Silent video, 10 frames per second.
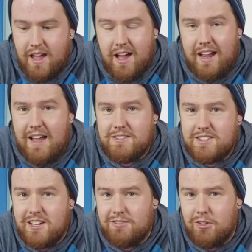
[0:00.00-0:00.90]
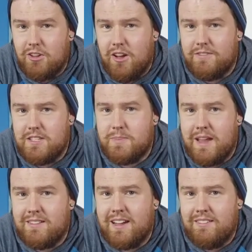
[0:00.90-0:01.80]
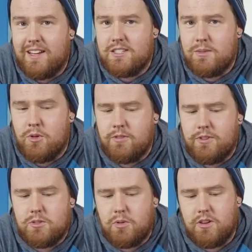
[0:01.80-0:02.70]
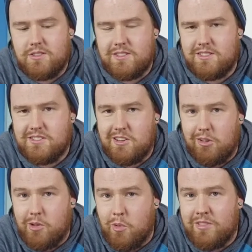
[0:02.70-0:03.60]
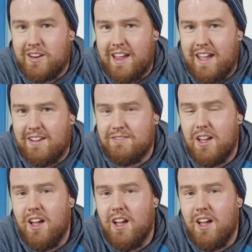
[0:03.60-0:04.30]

I have several of these Bandai Legacy Morphers, whereas this is the only one that I have.